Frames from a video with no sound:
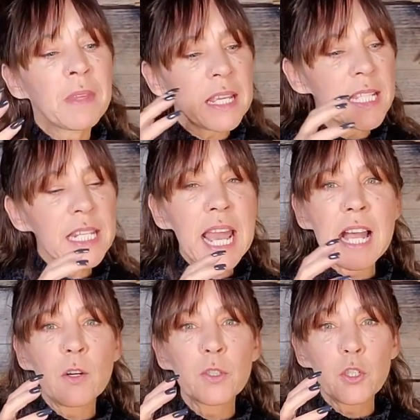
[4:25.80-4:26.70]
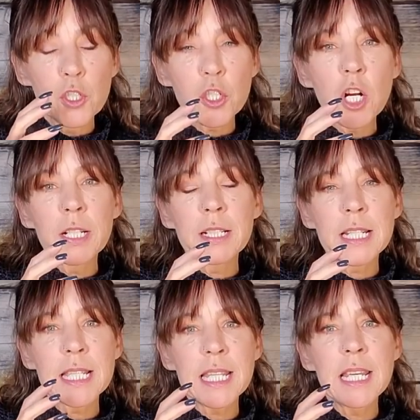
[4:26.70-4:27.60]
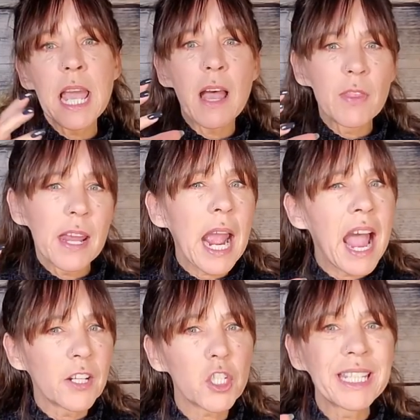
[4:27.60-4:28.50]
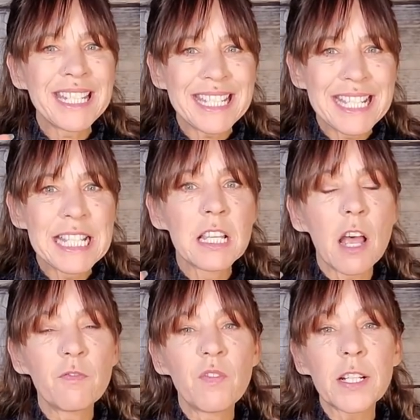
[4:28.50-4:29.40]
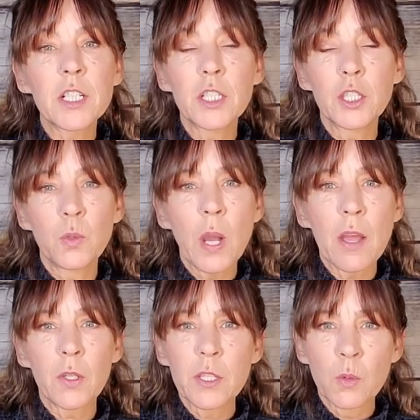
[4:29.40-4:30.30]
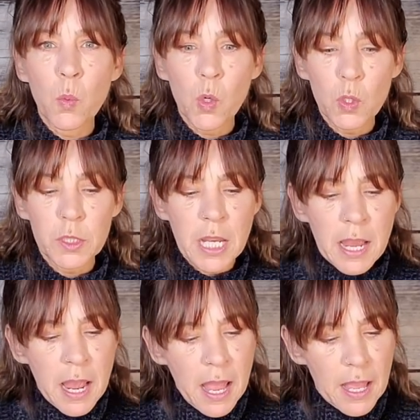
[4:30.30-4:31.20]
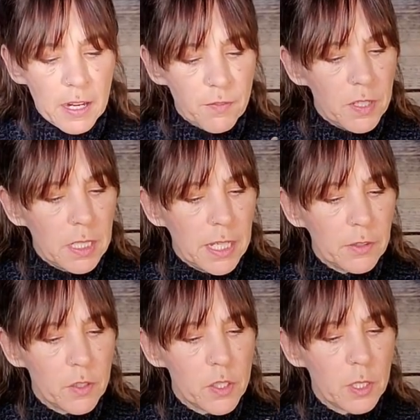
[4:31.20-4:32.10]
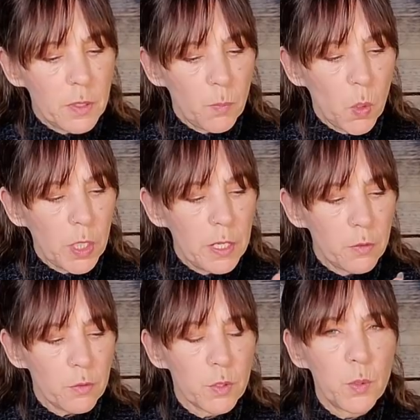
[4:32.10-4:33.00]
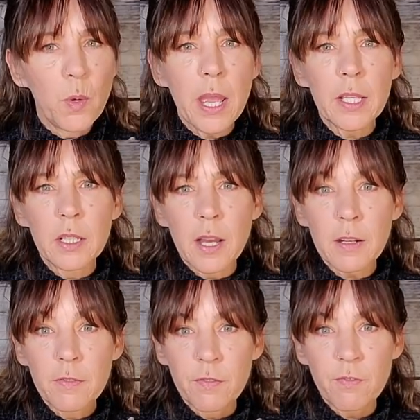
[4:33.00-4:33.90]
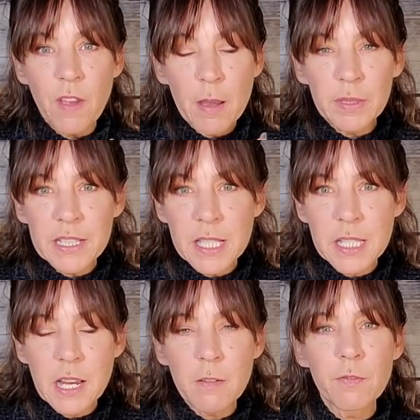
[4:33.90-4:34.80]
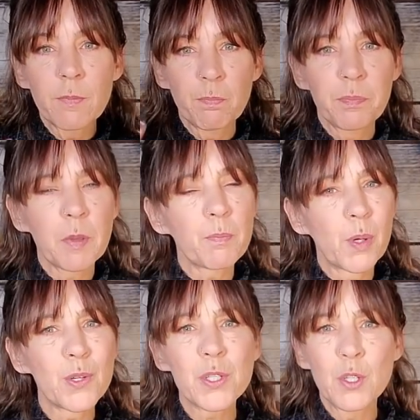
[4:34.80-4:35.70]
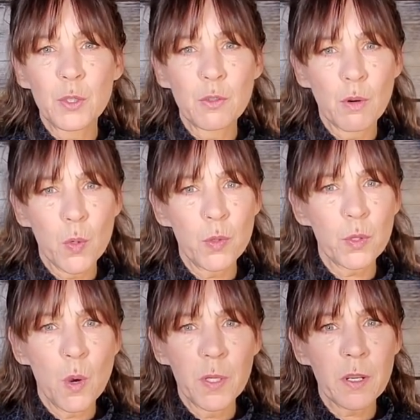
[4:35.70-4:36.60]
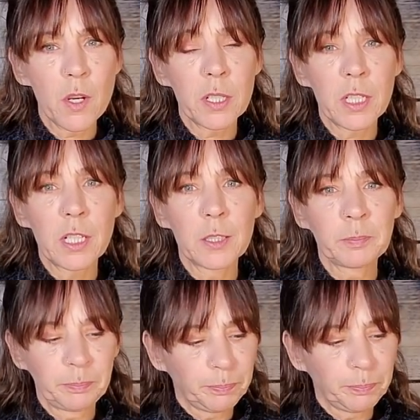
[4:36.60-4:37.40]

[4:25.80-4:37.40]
is now you're starting to see how that actually is affecting you out in the world. And I feel like there's a working through a lot of family stuff, personal growth going on here.